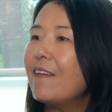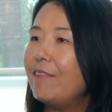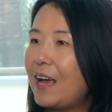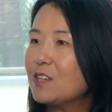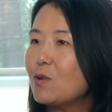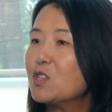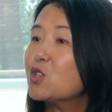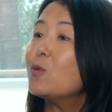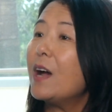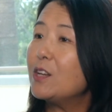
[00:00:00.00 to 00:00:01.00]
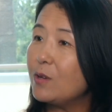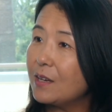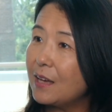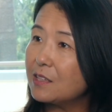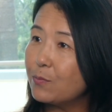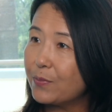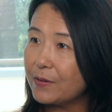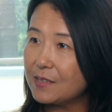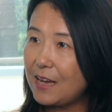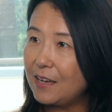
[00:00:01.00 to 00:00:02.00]
Next one is 200 gigabit
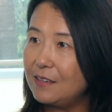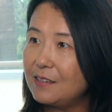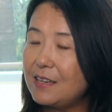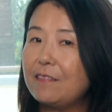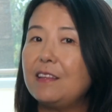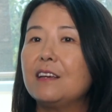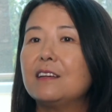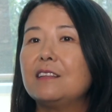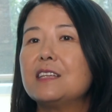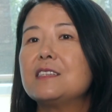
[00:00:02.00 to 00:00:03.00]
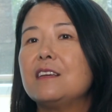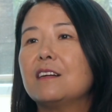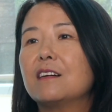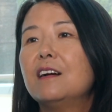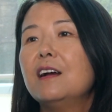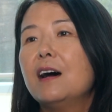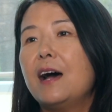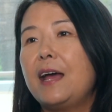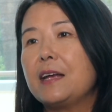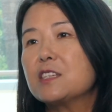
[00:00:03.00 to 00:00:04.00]
per second. I think this year
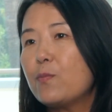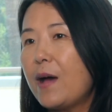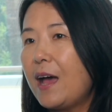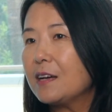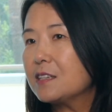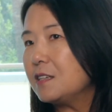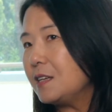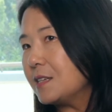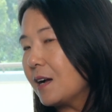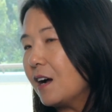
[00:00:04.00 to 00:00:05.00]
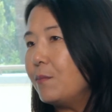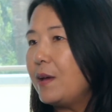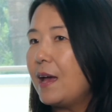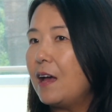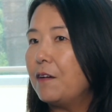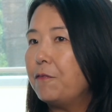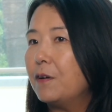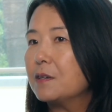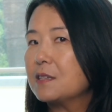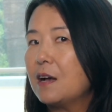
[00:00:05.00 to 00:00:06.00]
I expect DesignCon may have
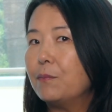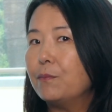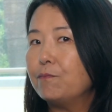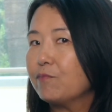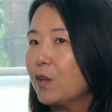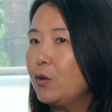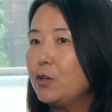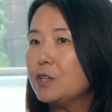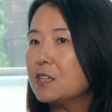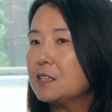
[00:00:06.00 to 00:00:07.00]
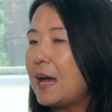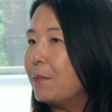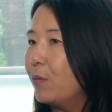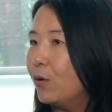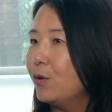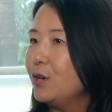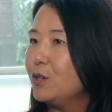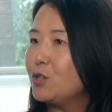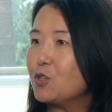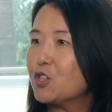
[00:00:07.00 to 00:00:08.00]
some good demo
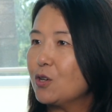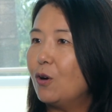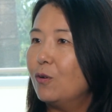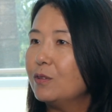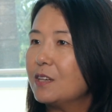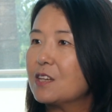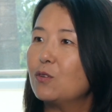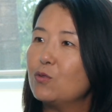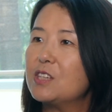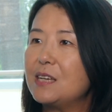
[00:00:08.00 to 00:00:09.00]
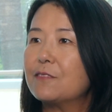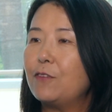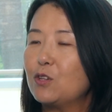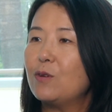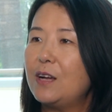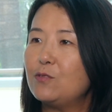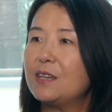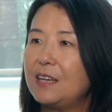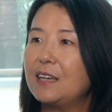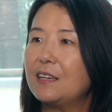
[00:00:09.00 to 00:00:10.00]
to show the solutions for
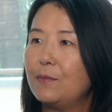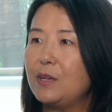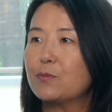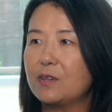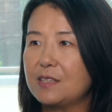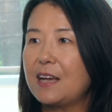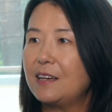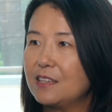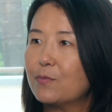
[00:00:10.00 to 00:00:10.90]
200 gigabit per second.